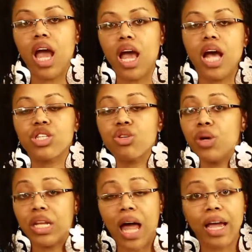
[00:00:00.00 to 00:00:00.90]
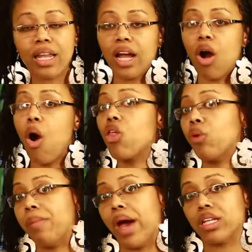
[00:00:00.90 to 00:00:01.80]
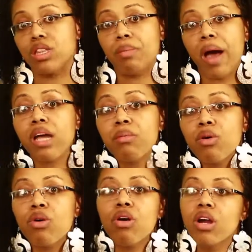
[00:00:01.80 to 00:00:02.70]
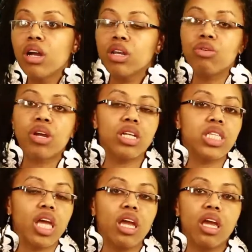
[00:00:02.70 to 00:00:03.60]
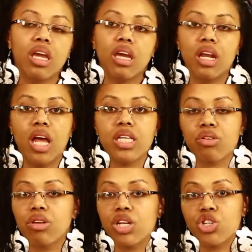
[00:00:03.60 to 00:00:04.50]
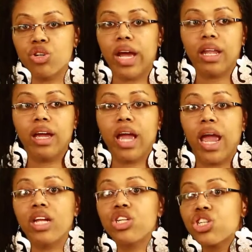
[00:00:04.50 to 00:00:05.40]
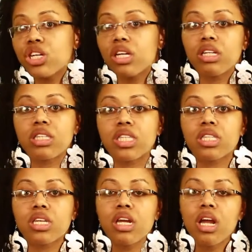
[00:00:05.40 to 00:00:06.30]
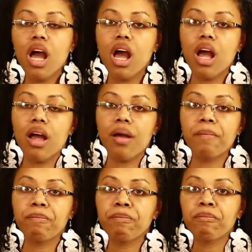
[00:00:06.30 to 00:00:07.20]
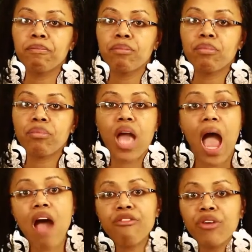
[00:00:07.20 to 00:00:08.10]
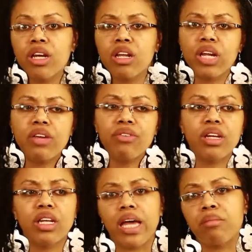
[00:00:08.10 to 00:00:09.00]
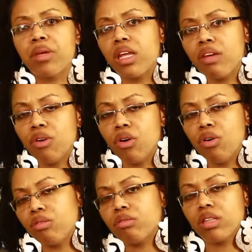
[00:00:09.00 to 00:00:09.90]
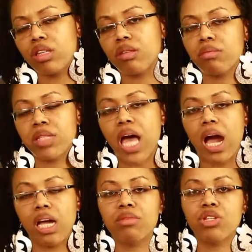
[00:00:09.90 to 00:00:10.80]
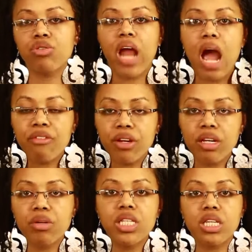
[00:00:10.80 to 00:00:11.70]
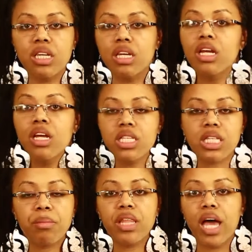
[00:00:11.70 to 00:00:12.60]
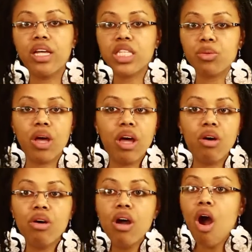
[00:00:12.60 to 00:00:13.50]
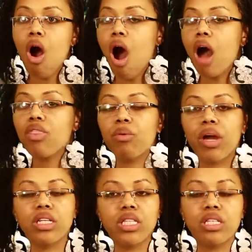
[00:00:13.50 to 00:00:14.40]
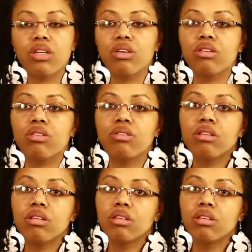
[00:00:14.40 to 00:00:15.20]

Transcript: as you would like, like all the way back to the Bible. You can take it as early as you like, like ancient um, Africa, or even like medieval times during Africa. We see some of that as well, all the way till